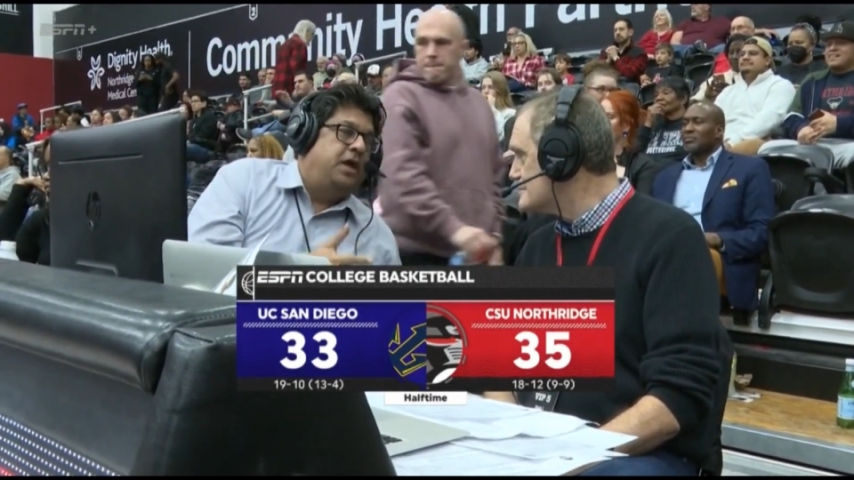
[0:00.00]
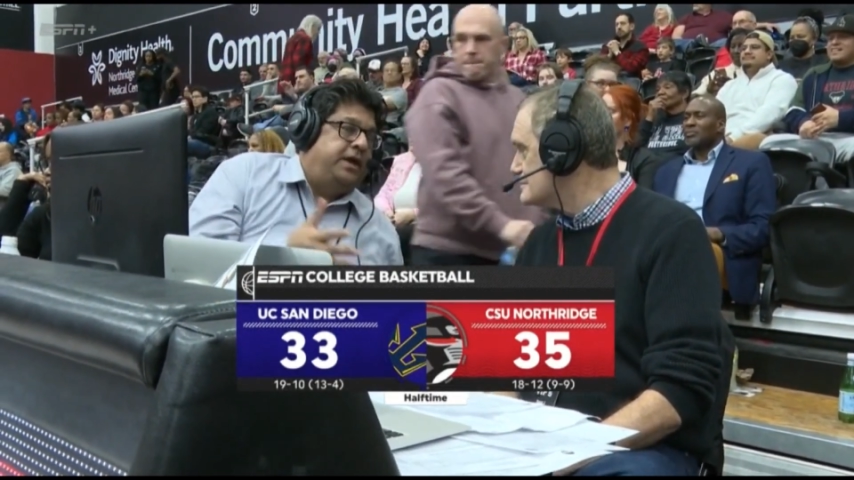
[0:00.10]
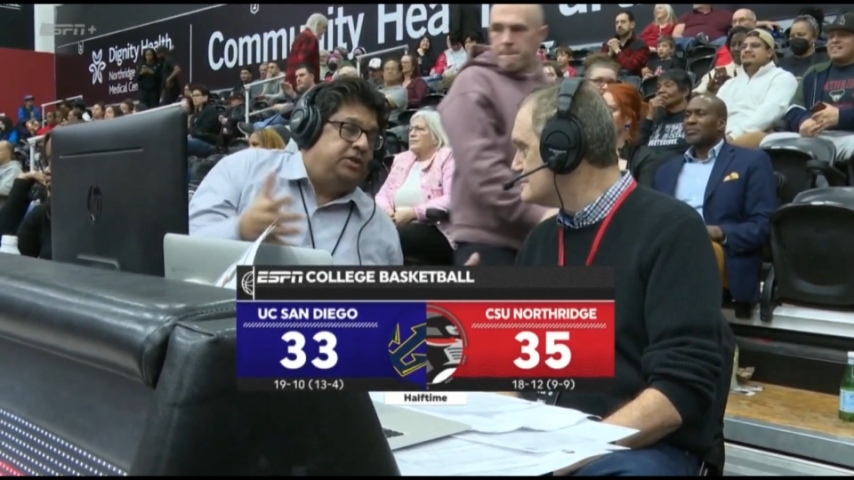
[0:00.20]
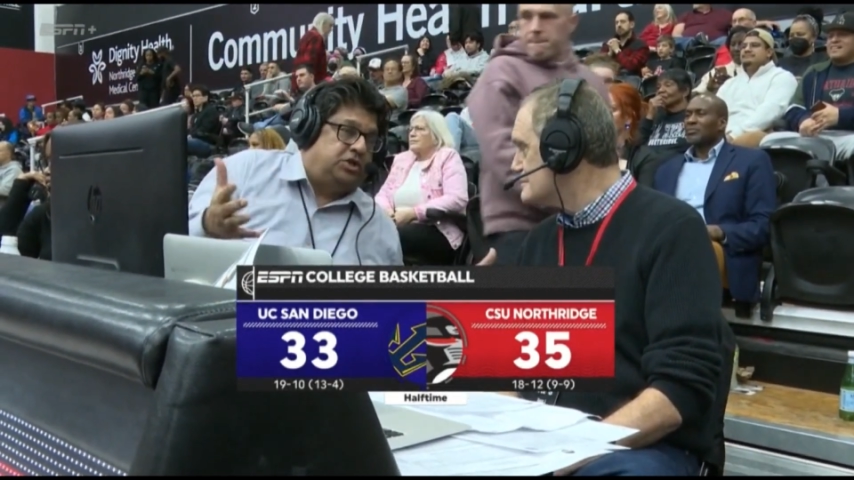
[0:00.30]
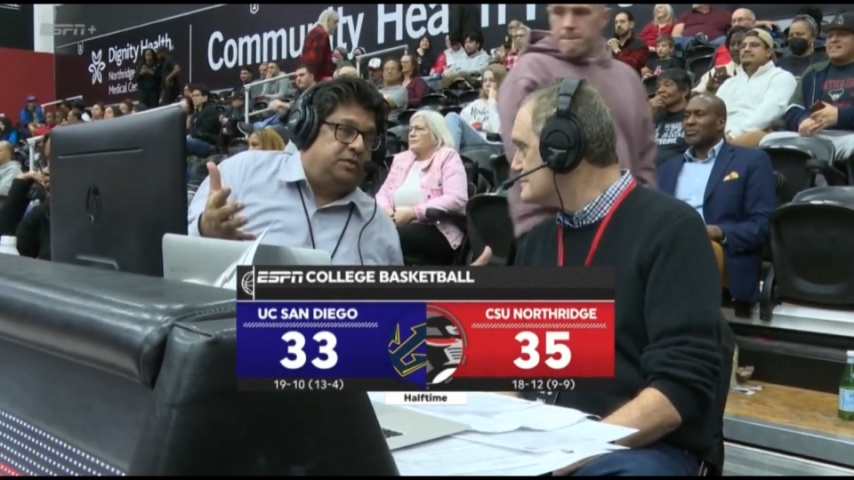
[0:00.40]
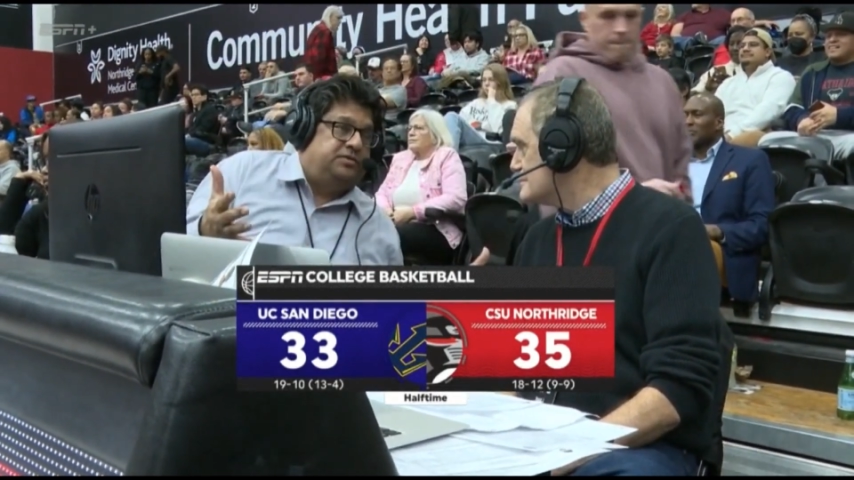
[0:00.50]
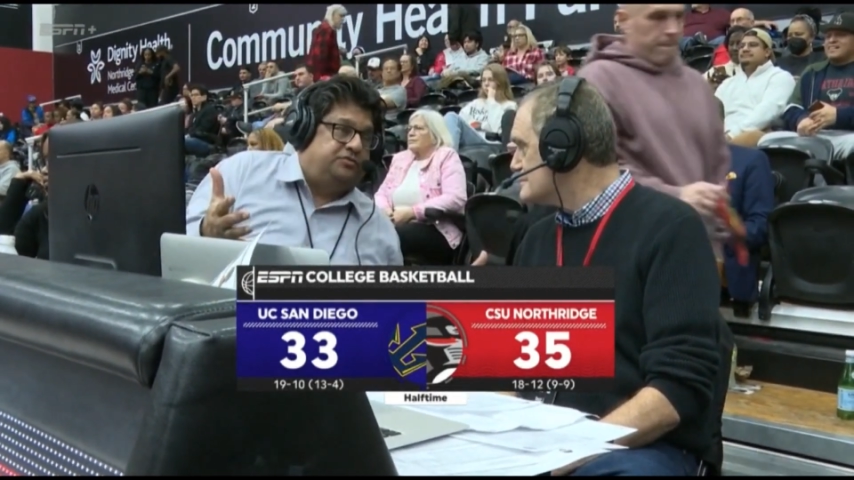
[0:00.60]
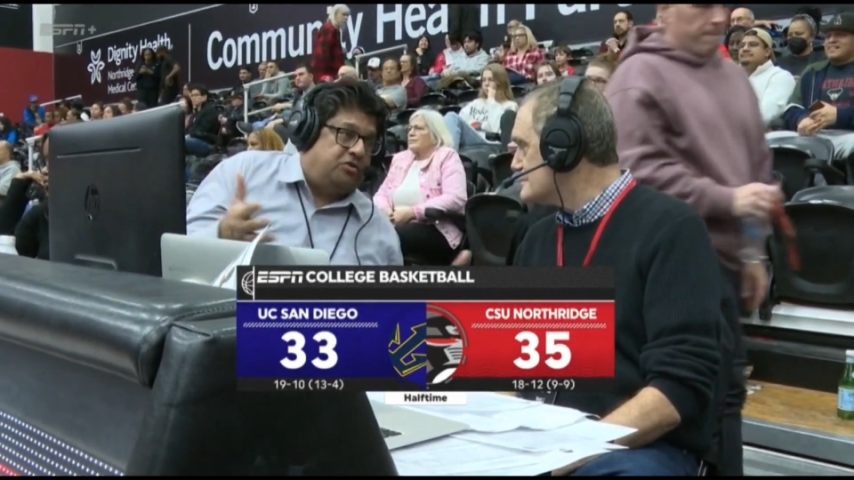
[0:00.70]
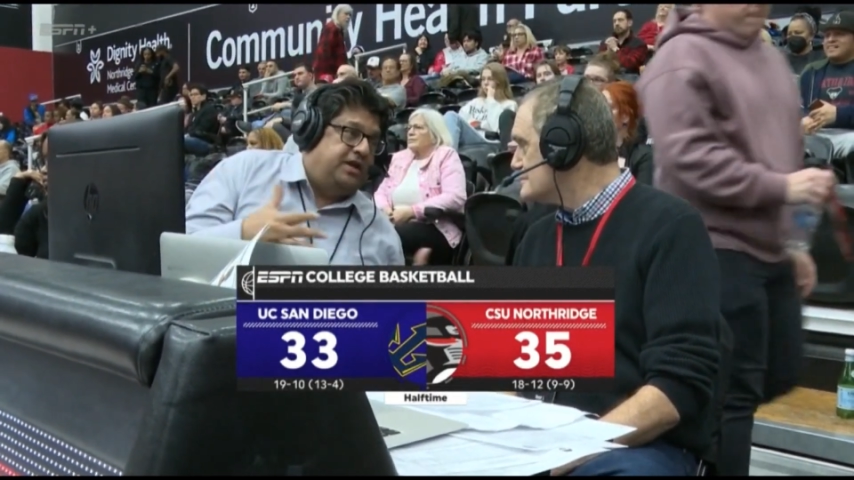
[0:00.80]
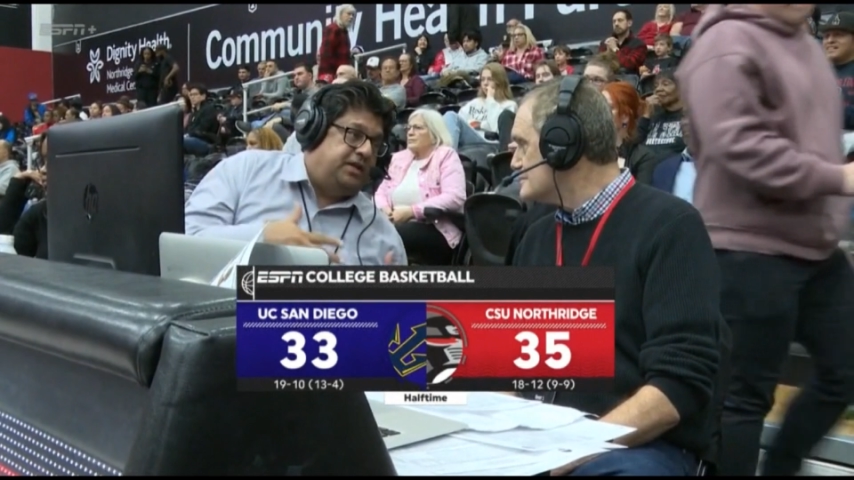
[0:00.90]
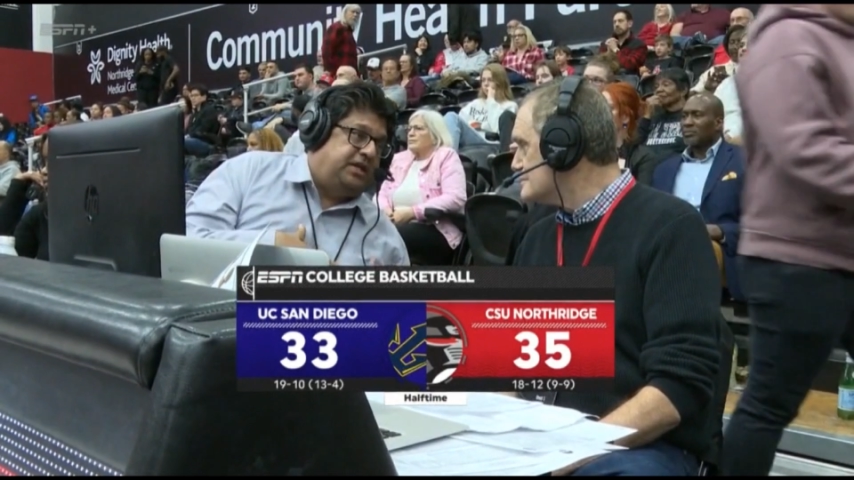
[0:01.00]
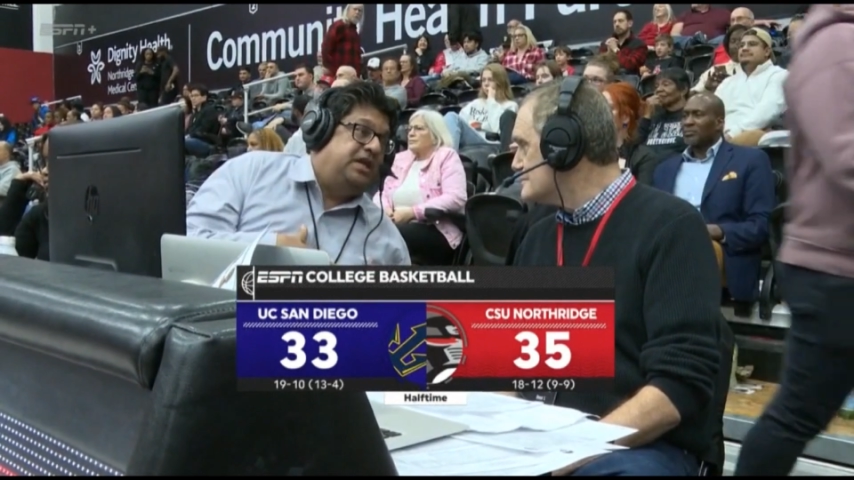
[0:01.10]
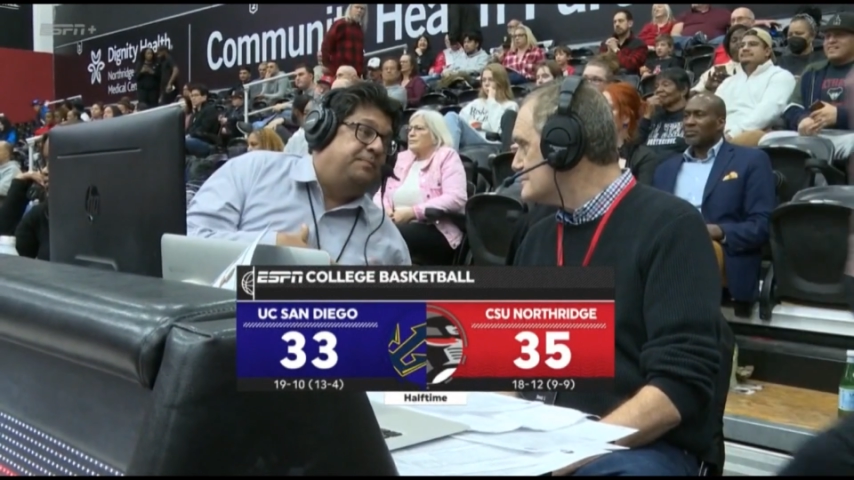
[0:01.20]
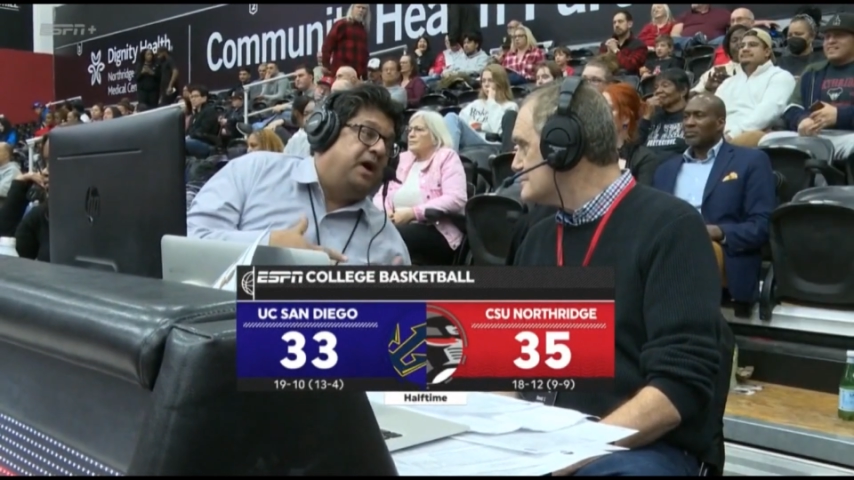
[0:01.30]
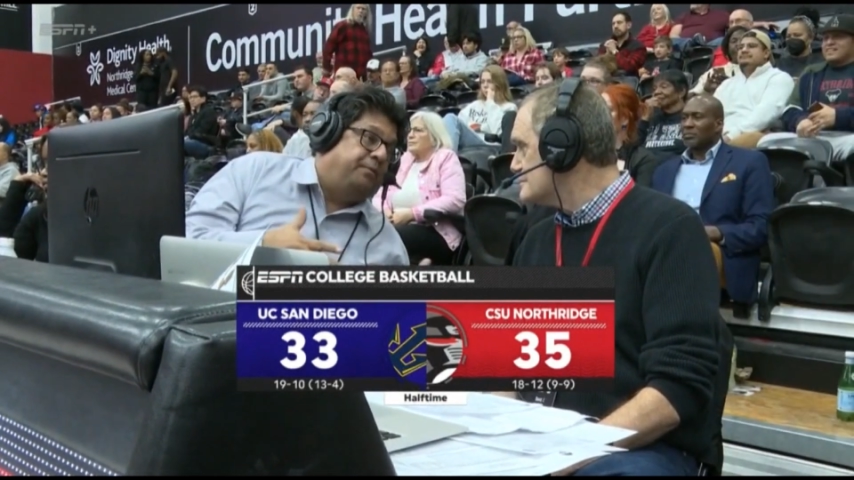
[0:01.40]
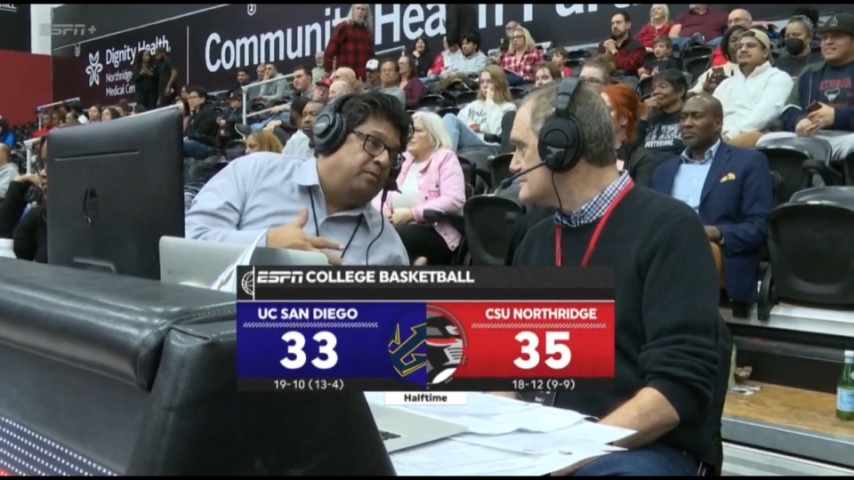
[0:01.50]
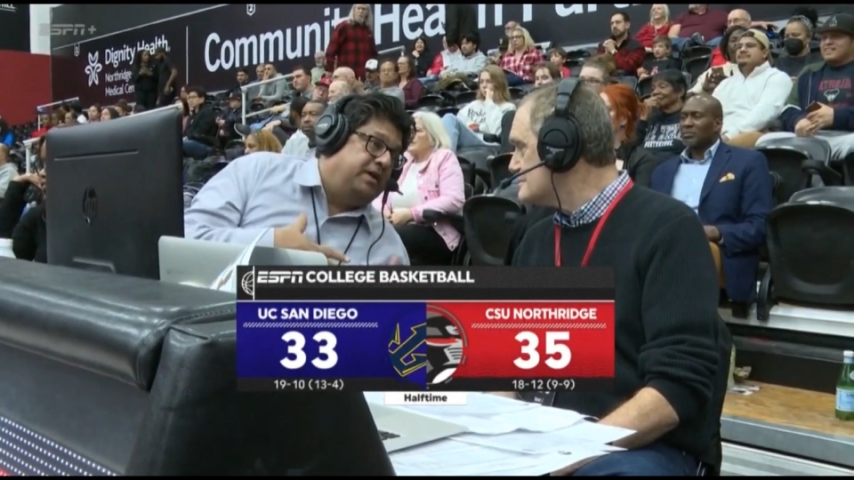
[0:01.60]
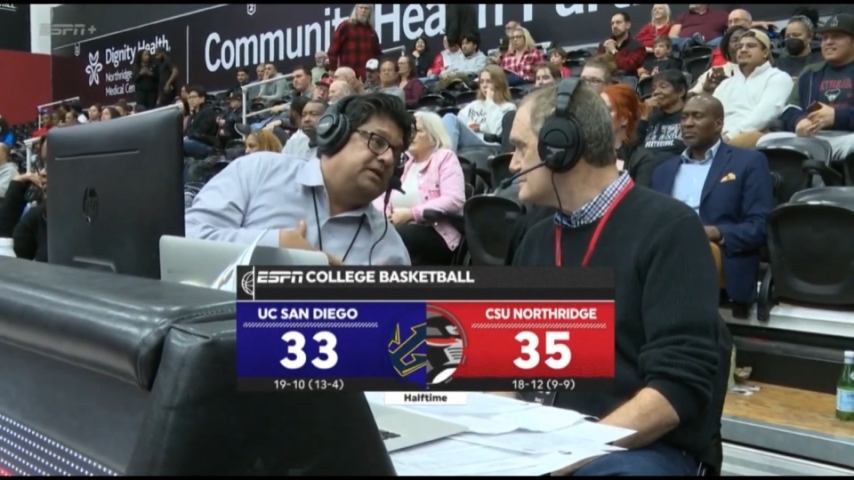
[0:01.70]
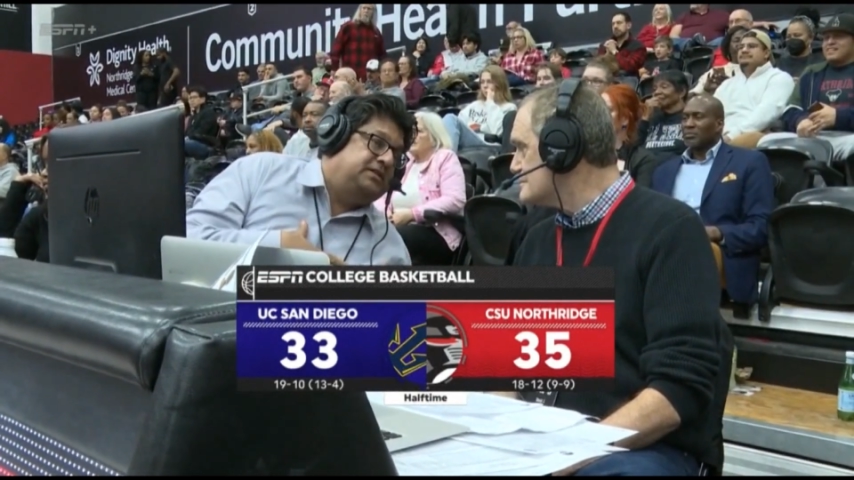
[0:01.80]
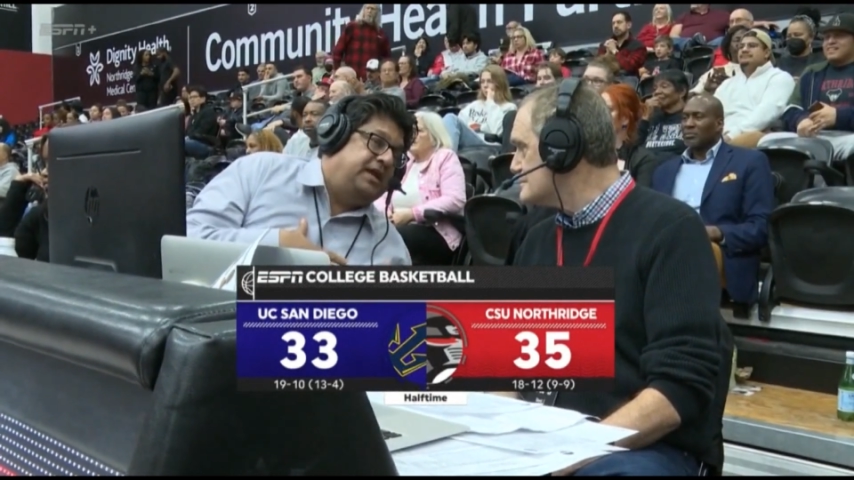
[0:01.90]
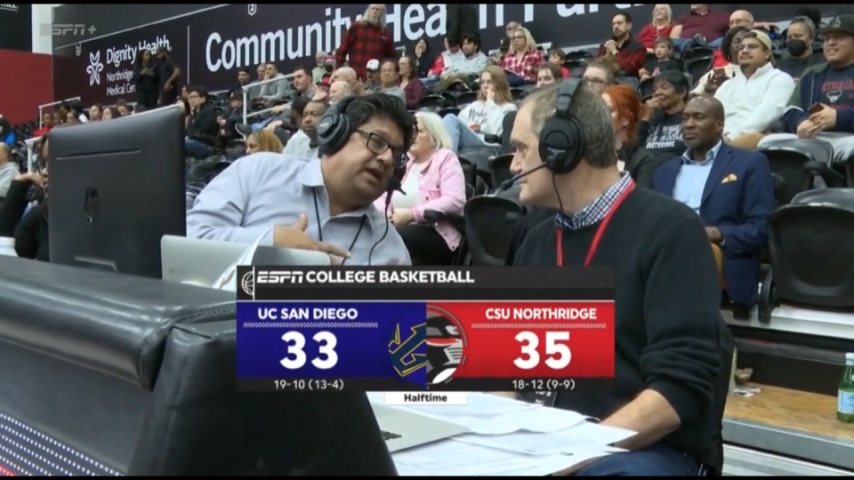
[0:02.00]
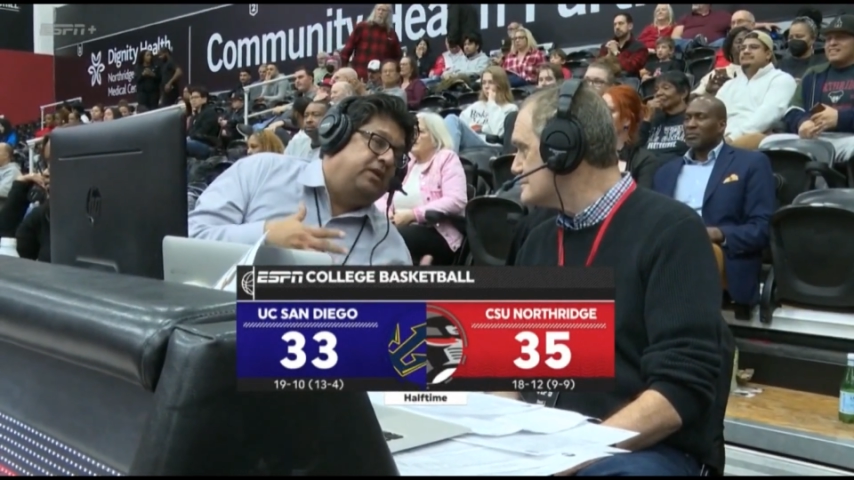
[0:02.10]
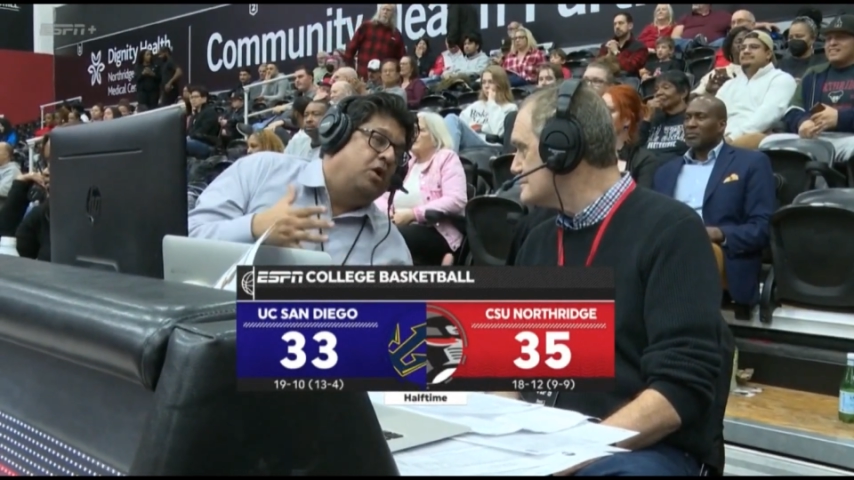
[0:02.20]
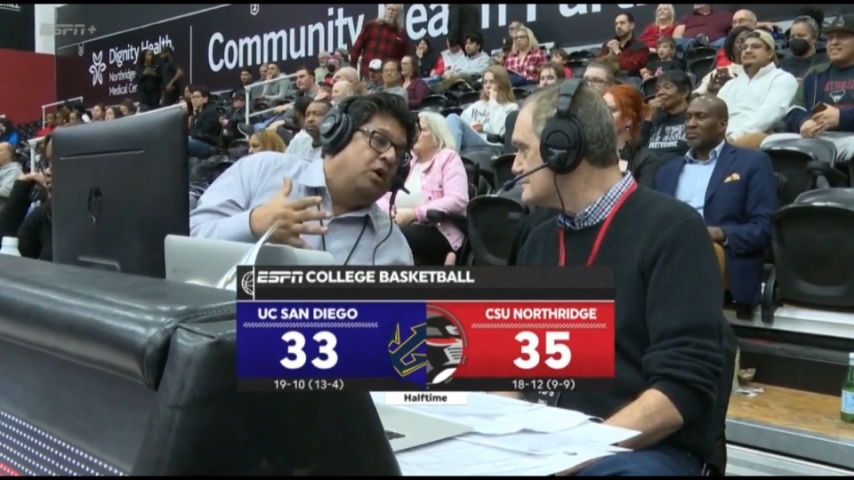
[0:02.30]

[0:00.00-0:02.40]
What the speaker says: in terms of trying to keep up or maintain